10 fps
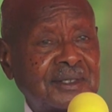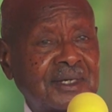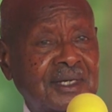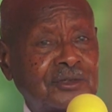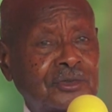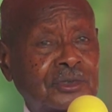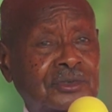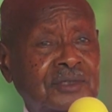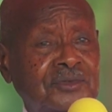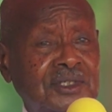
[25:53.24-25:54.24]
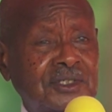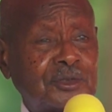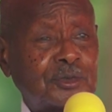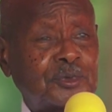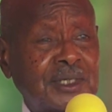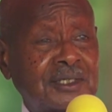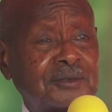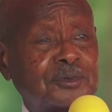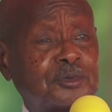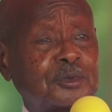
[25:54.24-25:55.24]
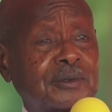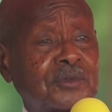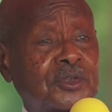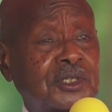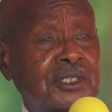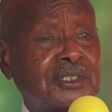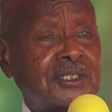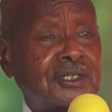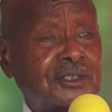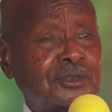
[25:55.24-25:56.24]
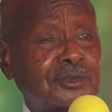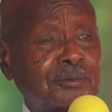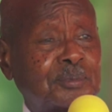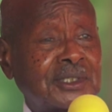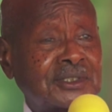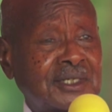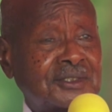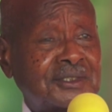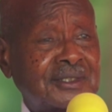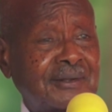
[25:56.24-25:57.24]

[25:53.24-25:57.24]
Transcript: and you go to the villages, you find 3 generations of peasants,